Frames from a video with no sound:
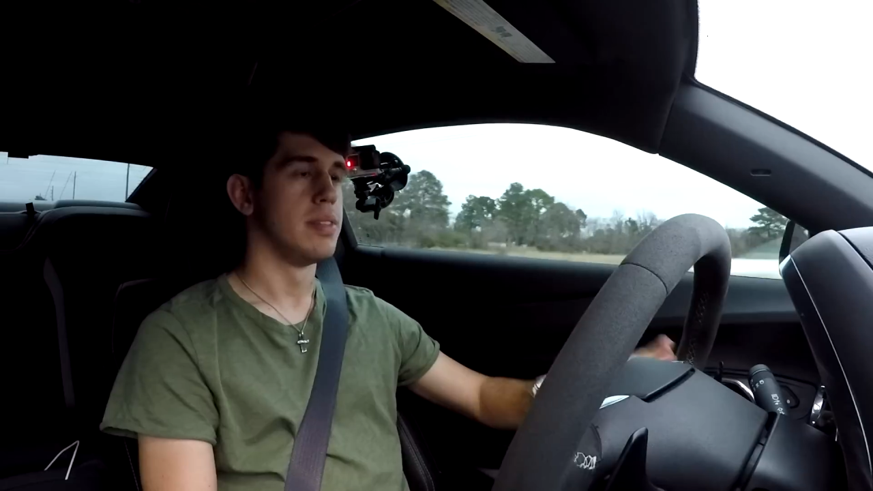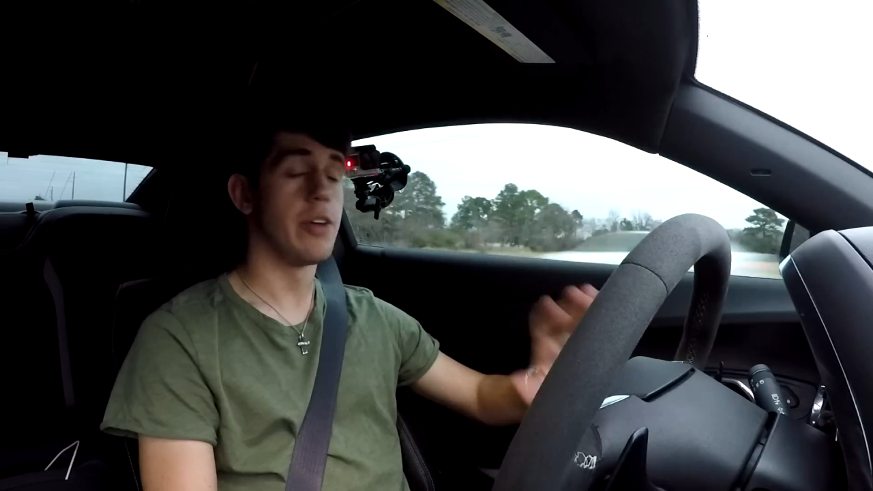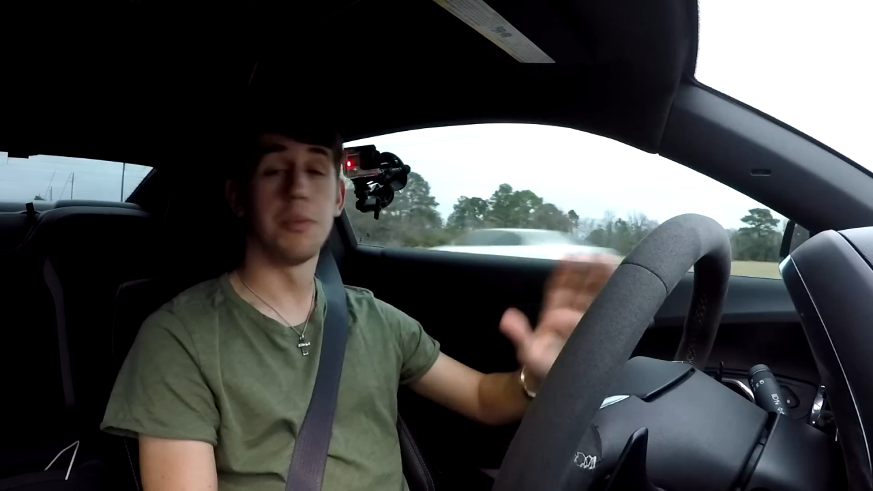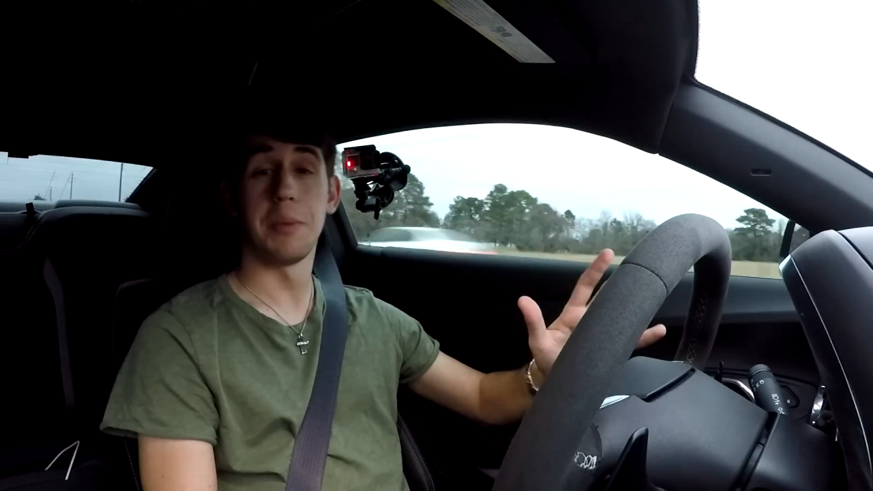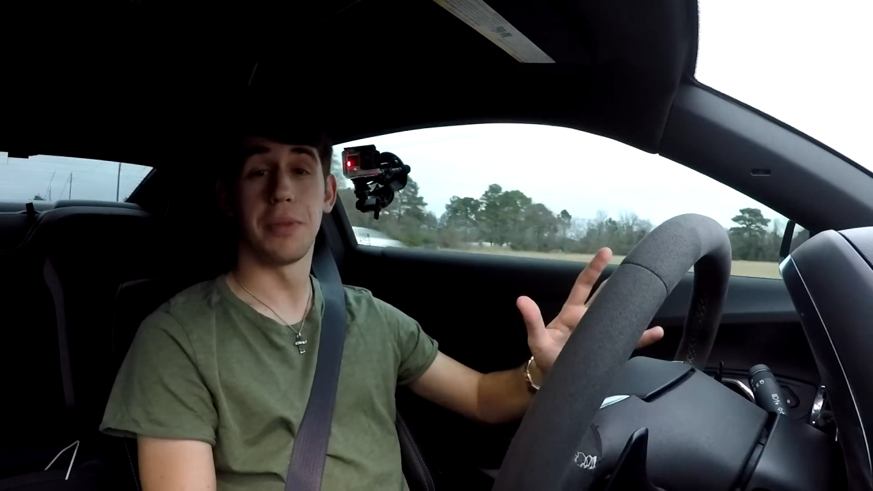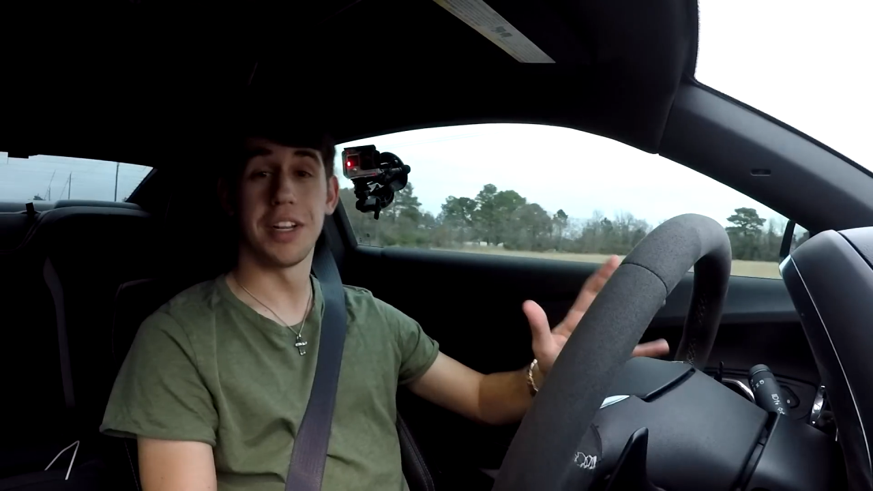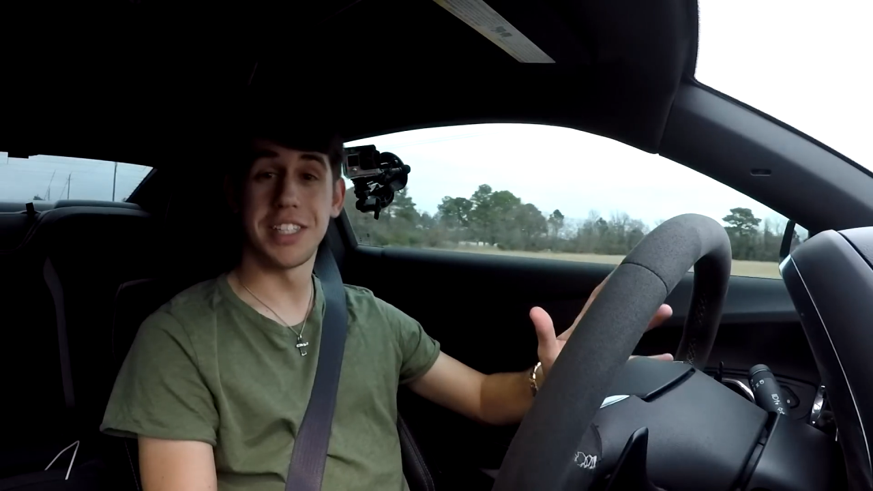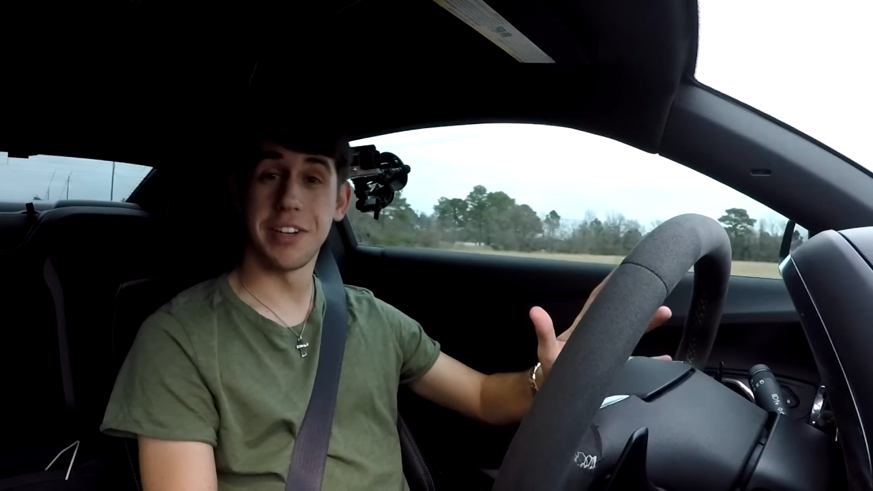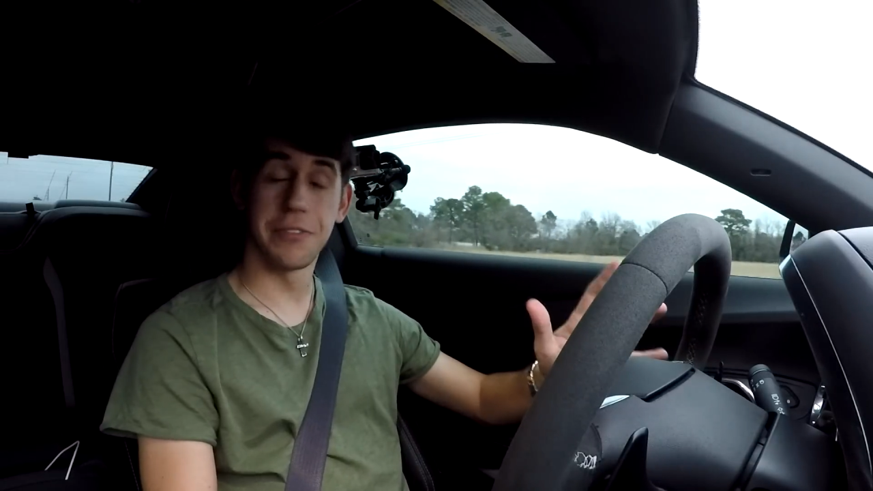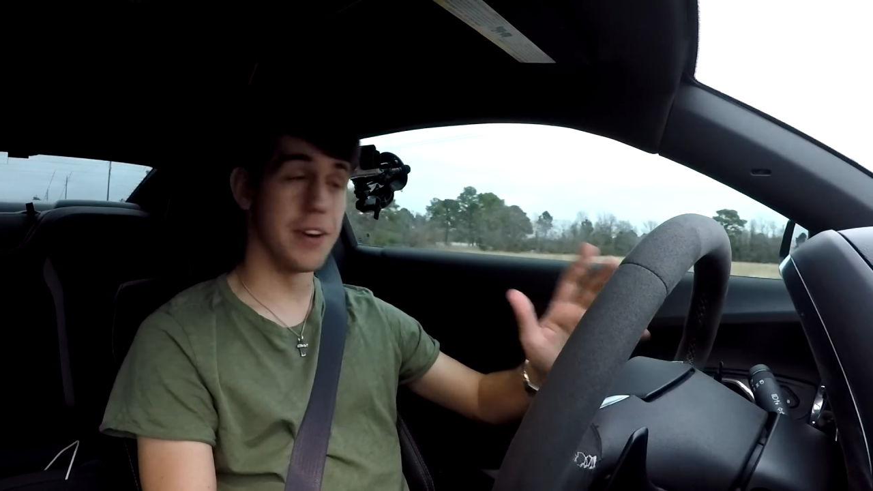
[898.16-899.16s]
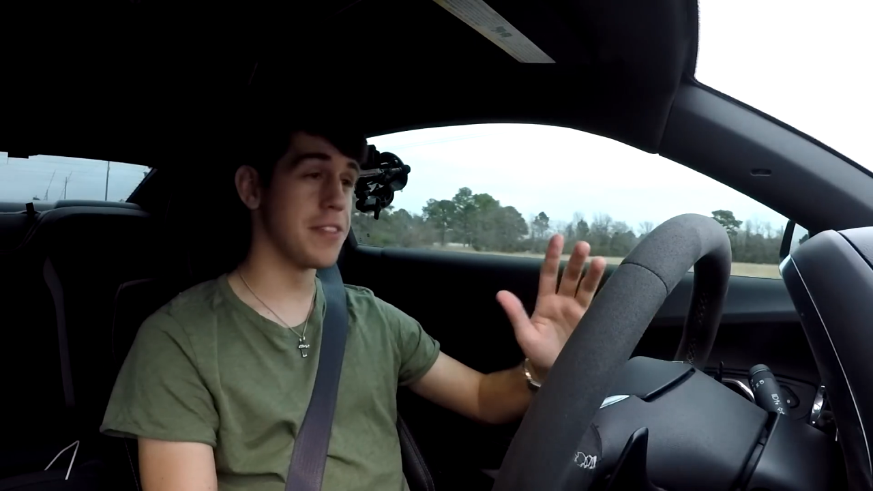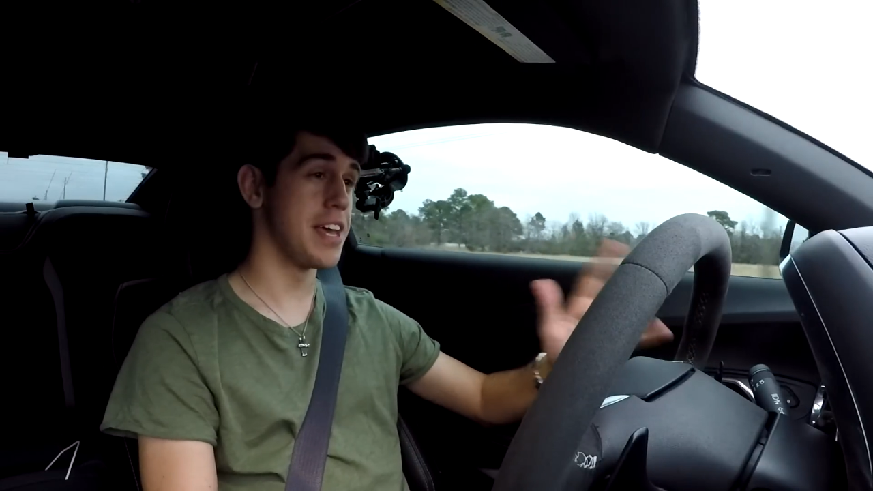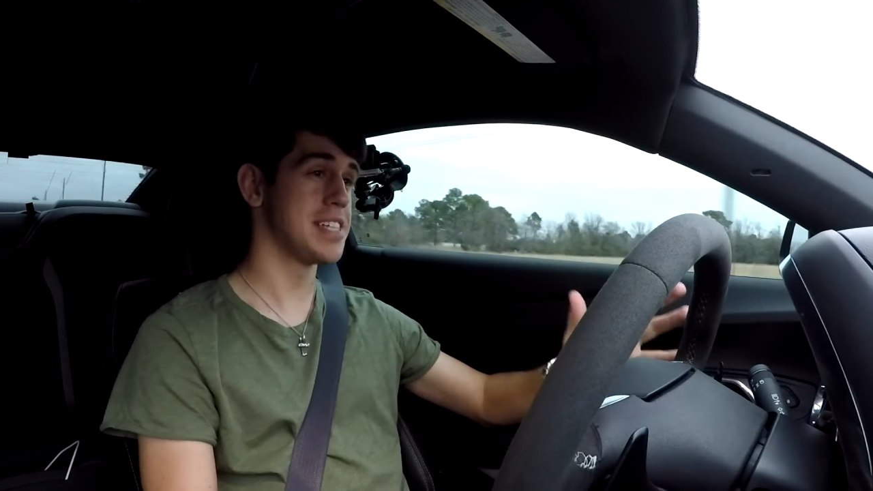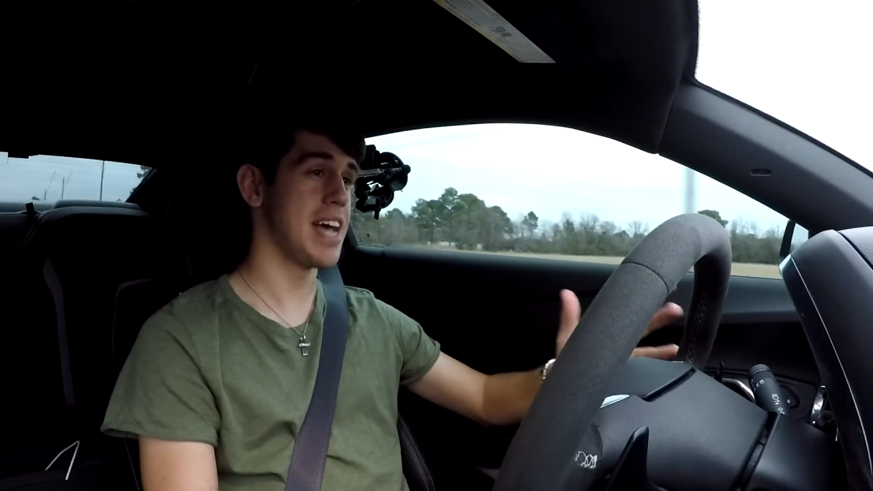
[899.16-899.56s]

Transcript: There will be plenty of fun things